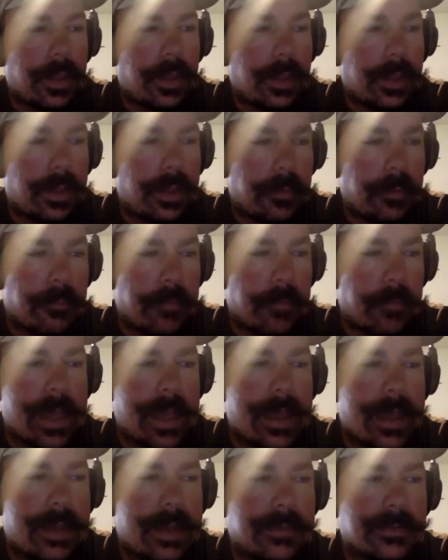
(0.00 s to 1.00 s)

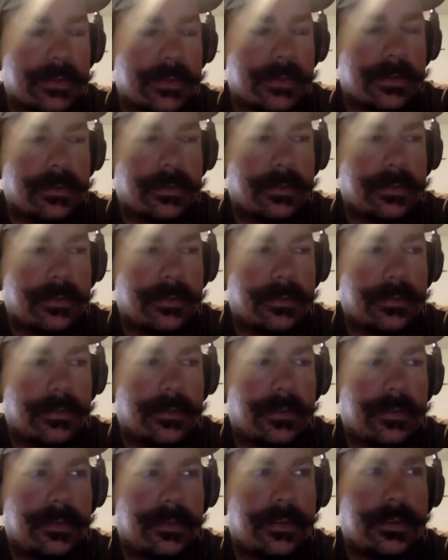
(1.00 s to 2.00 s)
mass
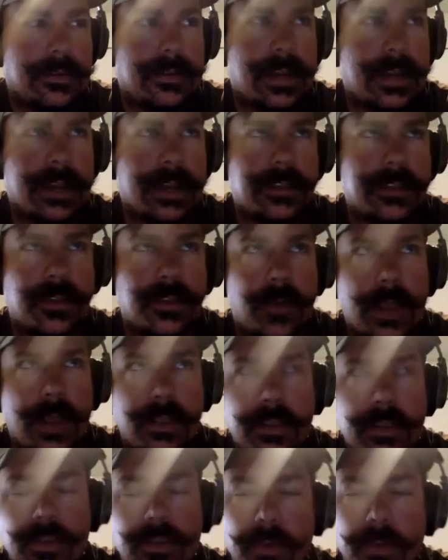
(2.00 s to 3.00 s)
ties directly
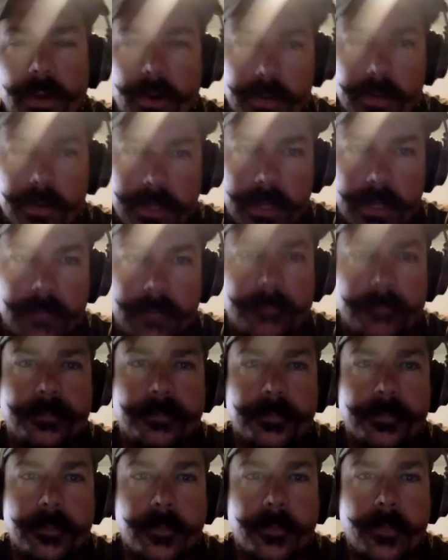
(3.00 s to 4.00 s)
to inertia.
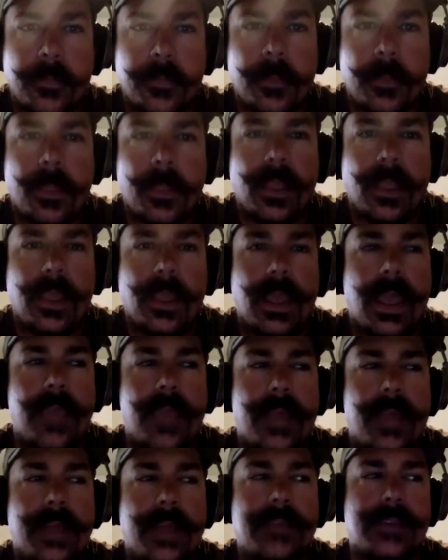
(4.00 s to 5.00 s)
And
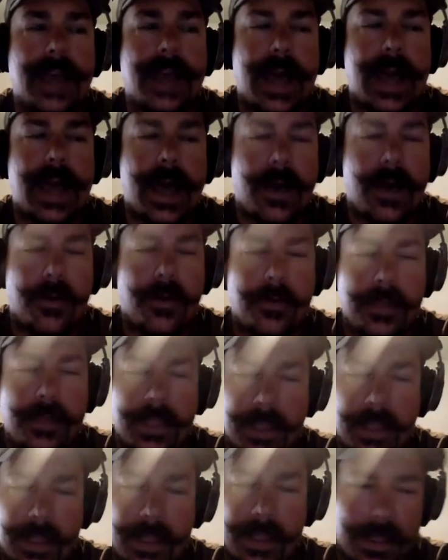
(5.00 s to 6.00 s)
that's how
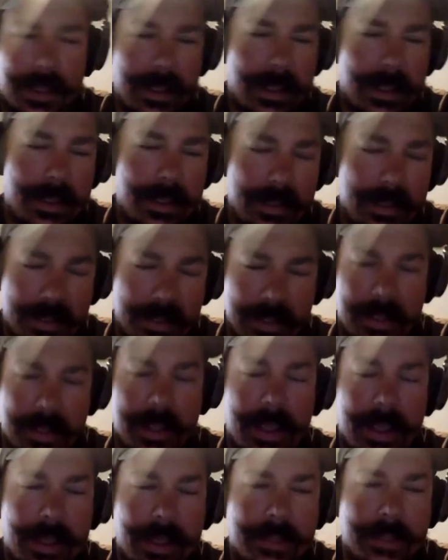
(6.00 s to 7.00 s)

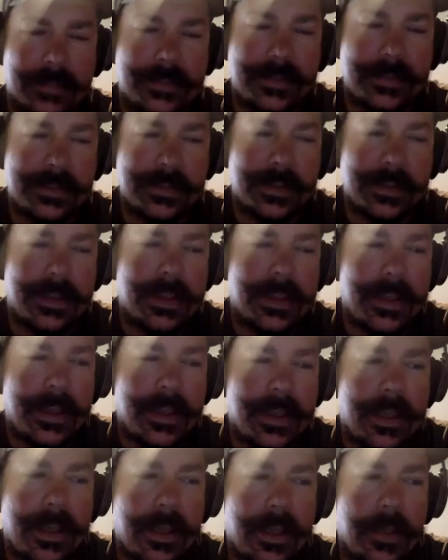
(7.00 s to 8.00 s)
it's
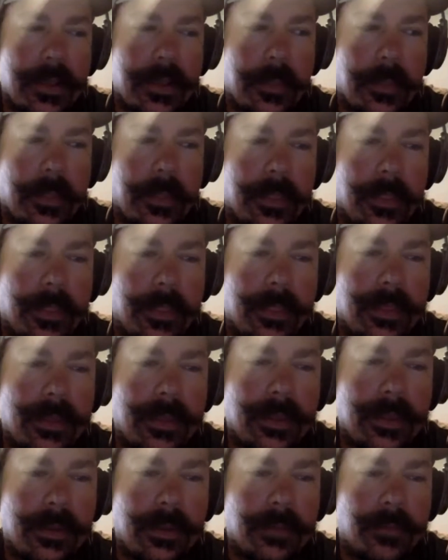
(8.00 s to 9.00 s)

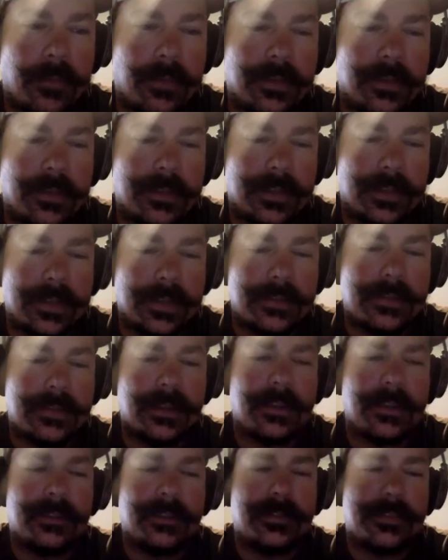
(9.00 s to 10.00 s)
the
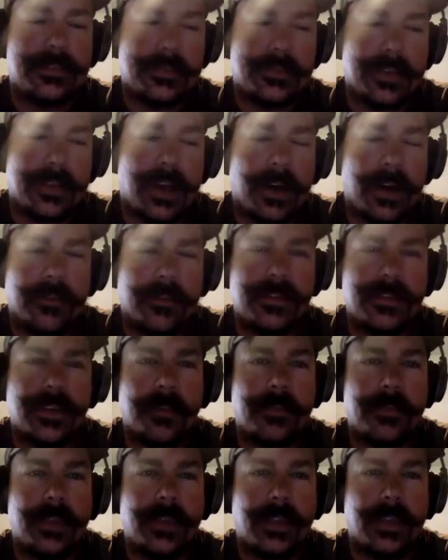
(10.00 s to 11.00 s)
resistance of
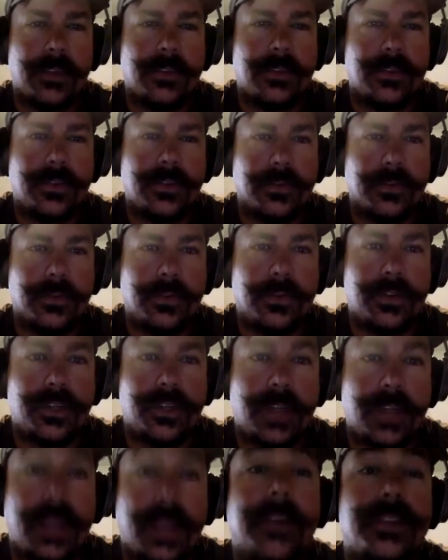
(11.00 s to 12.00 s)
something to
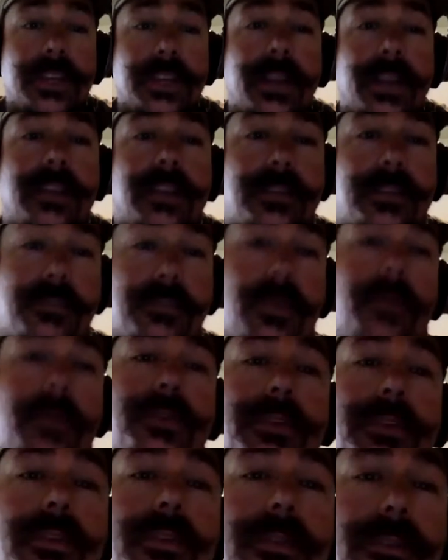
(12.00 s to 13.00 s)
changing its motion.
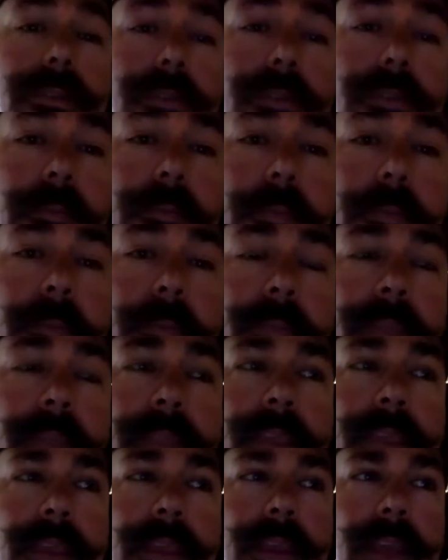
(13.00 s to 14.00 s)

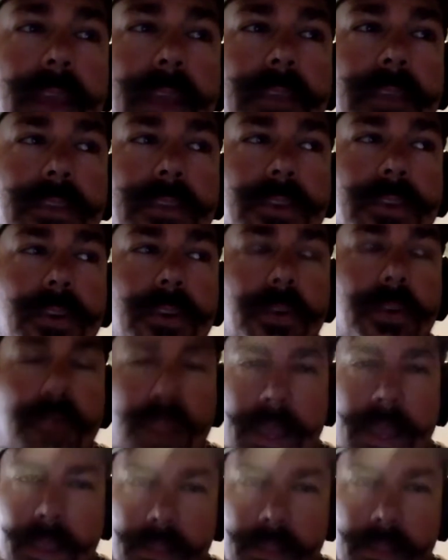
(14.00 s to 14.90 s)
And so like in the